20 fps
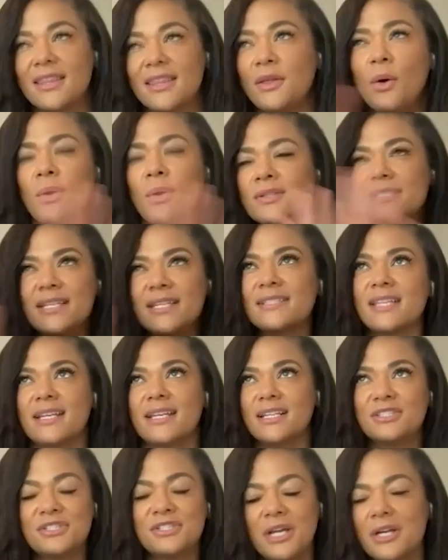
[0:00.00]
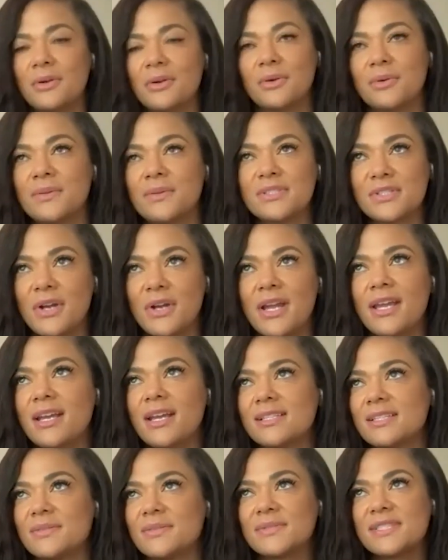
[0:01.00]
The whole season in general was great
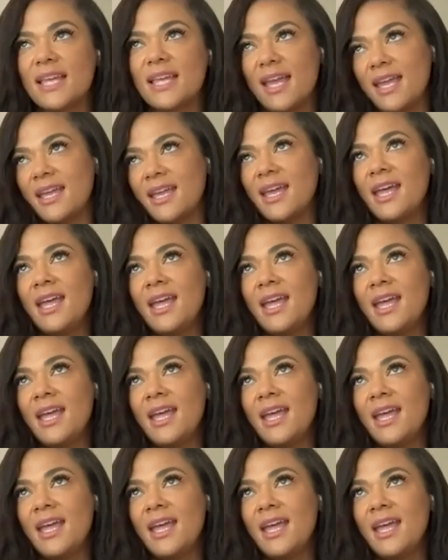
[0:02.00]
because it was like,